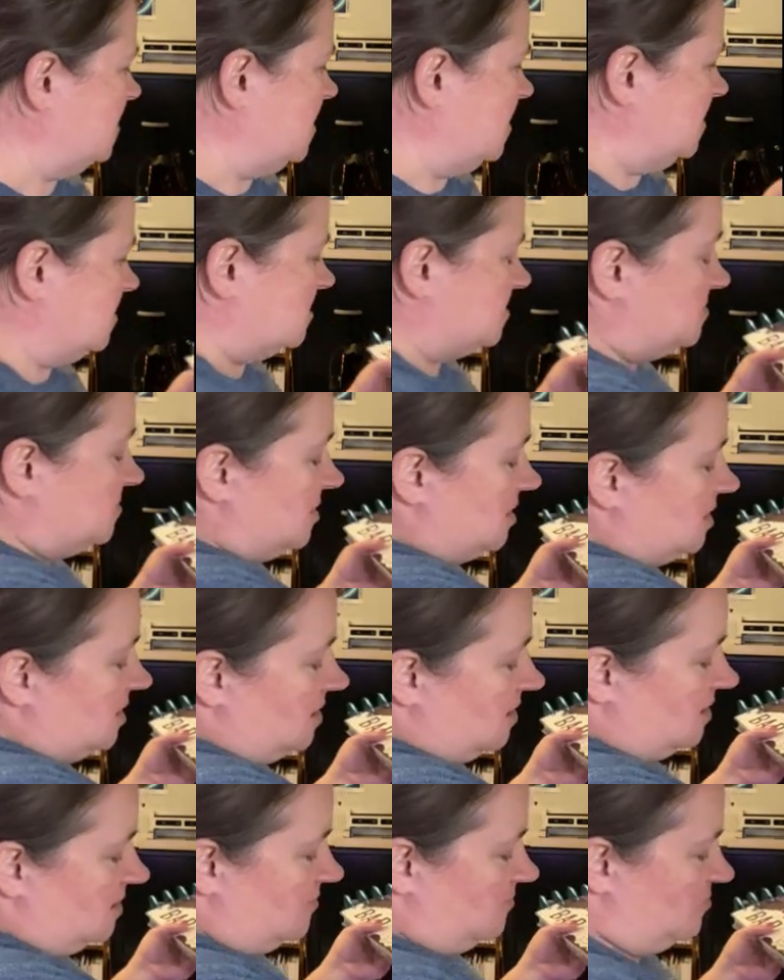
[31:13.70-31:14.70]

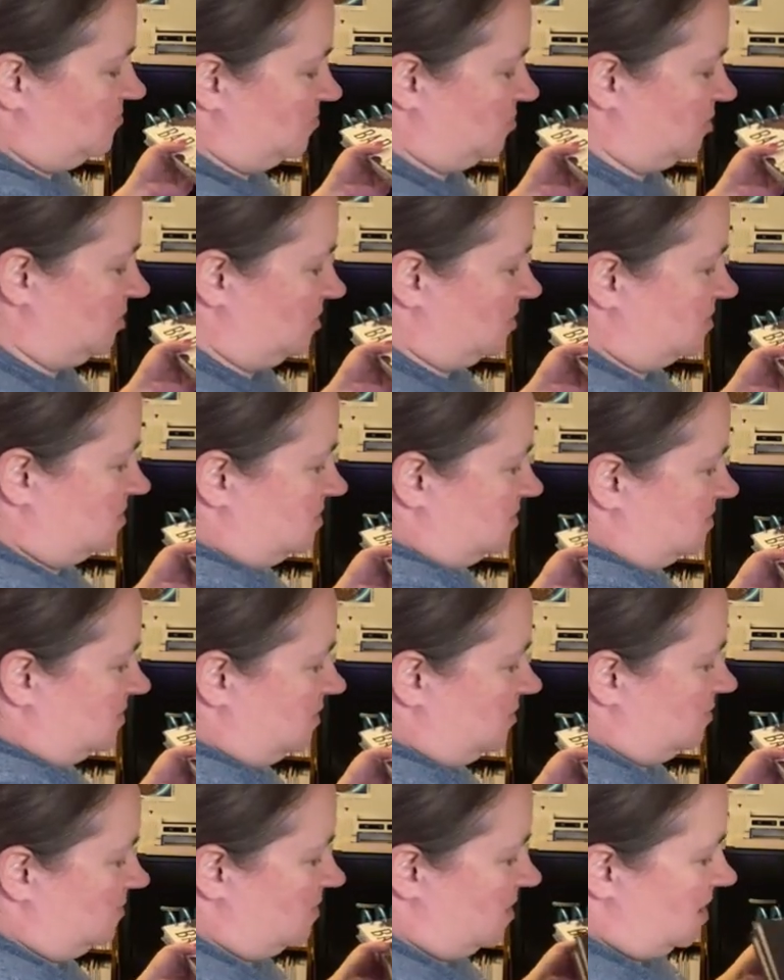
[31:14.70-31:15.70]
Speaking of books,
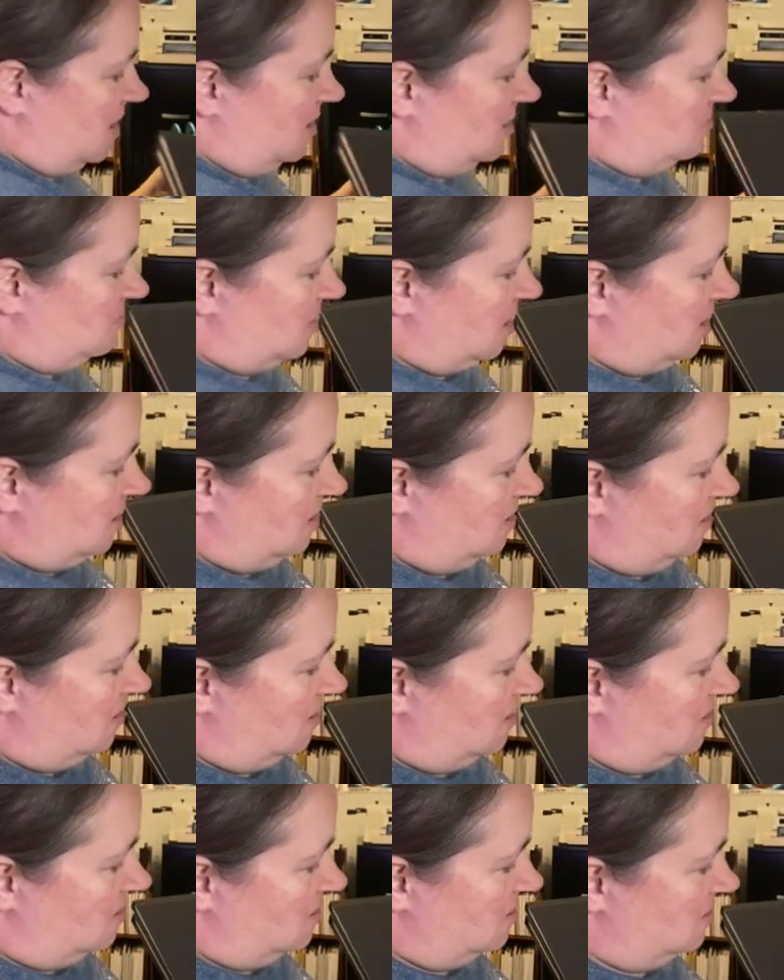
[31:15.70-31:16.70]
so I
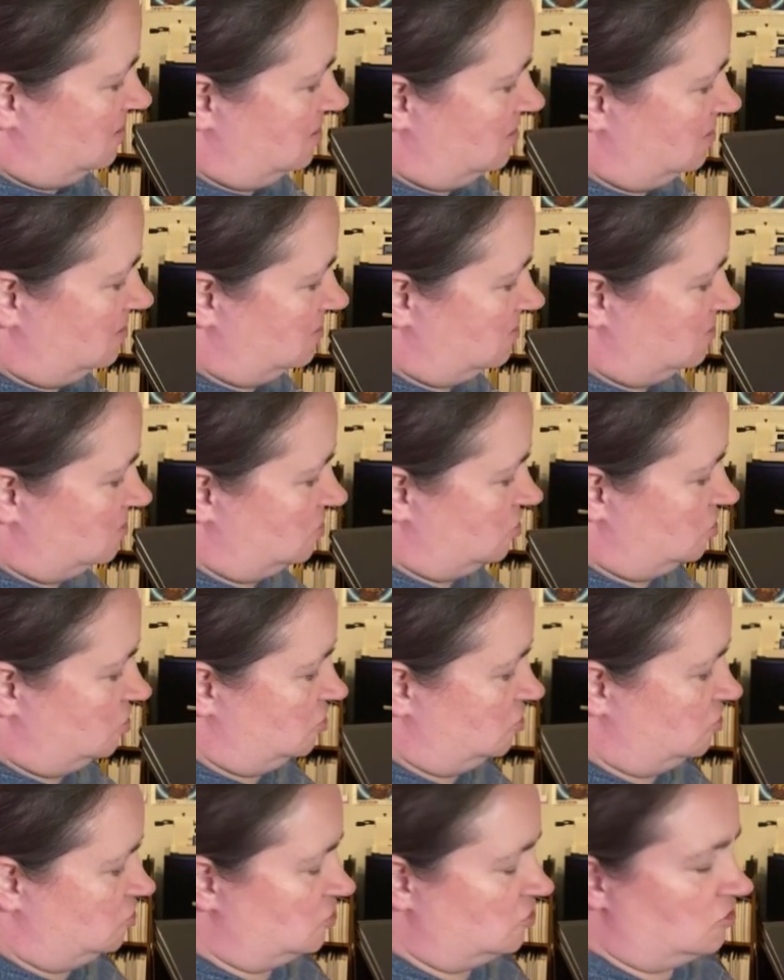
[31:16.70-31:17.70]
make
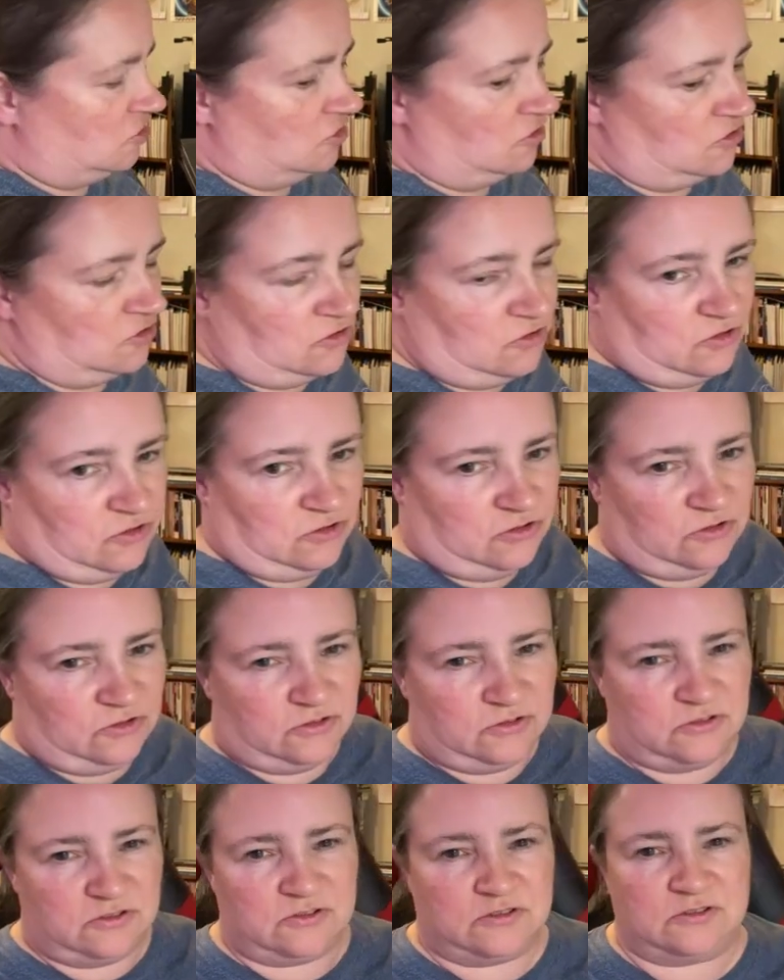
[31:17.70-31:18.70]

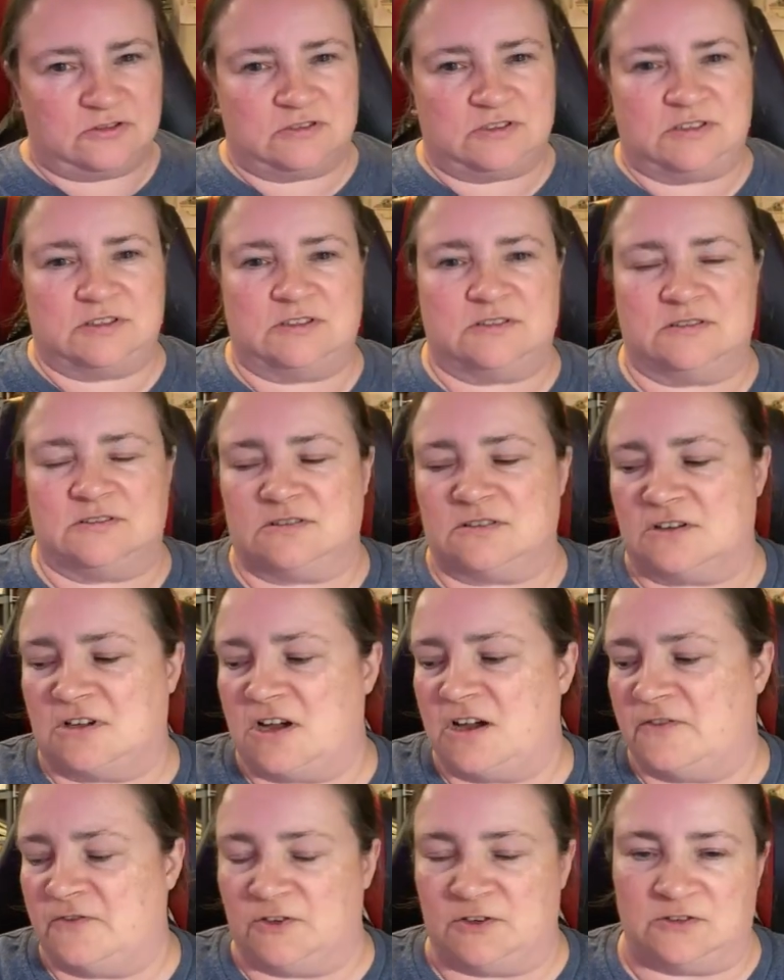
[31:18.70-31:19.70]
journals,
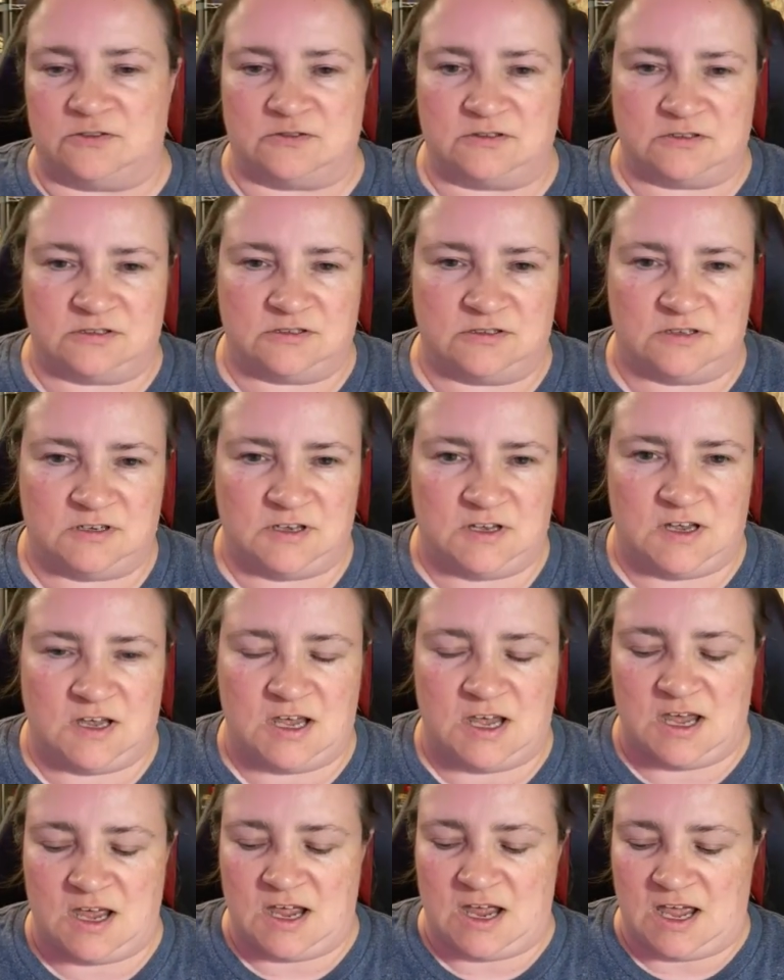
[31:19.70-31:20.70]
covers,
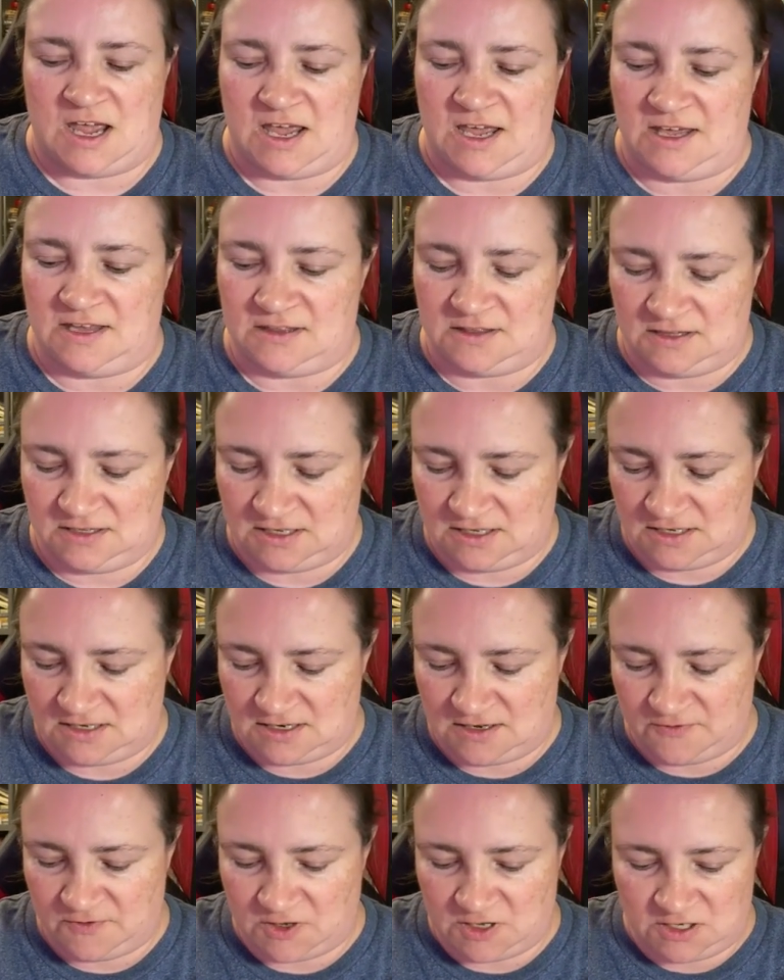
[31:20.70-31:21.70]
and then
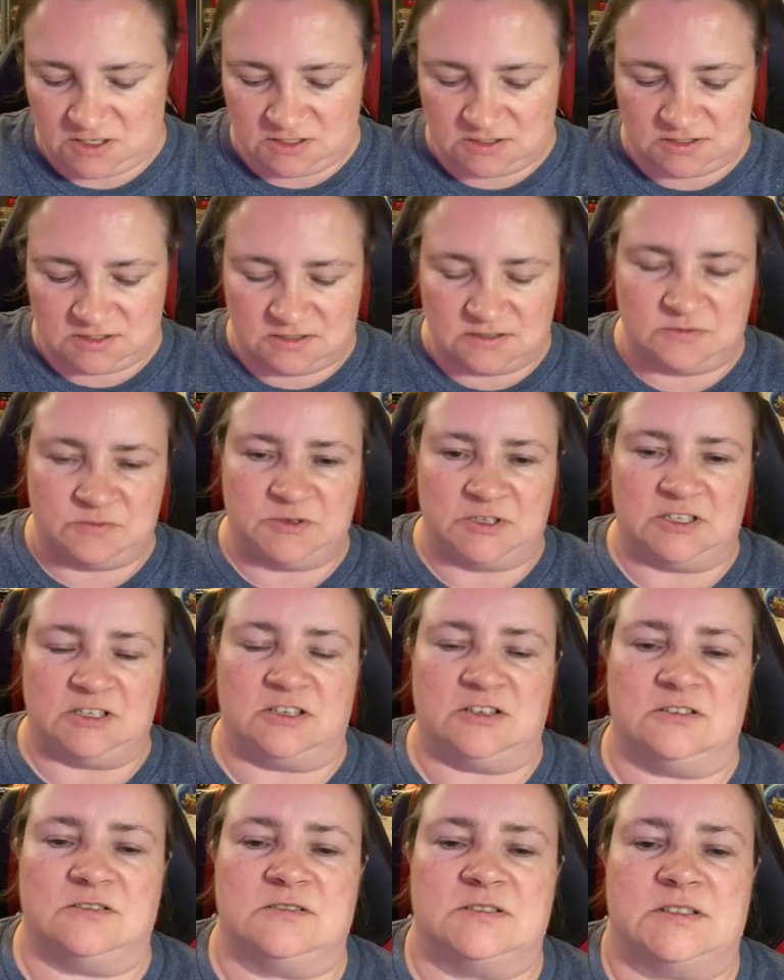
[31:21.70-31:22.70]
I've also been
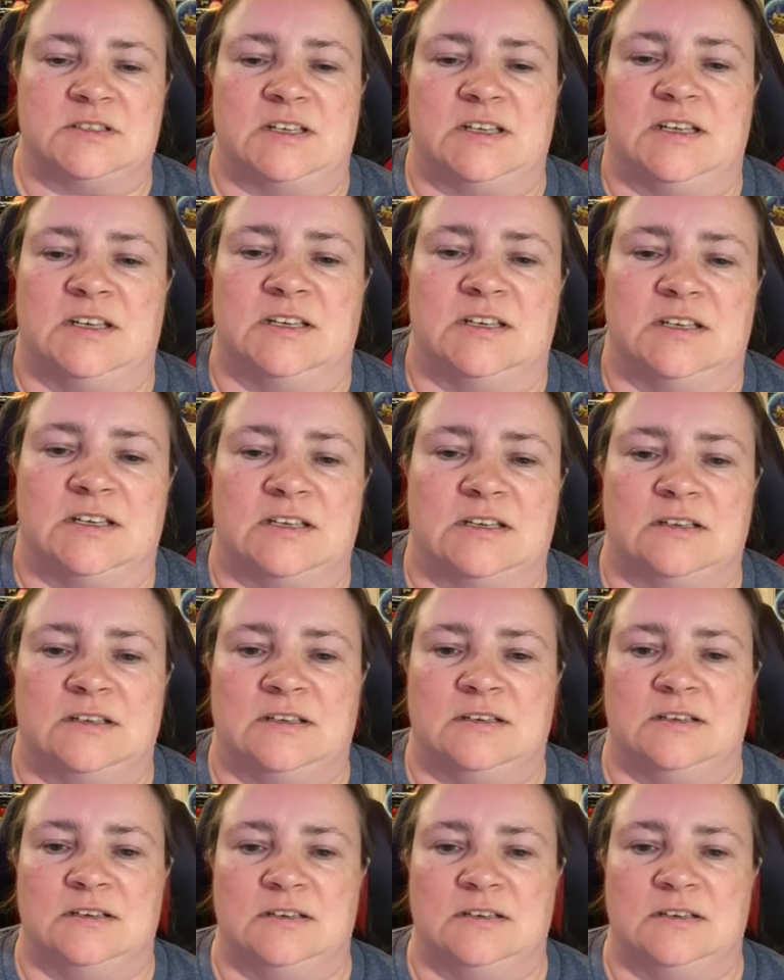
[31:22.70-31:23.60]
using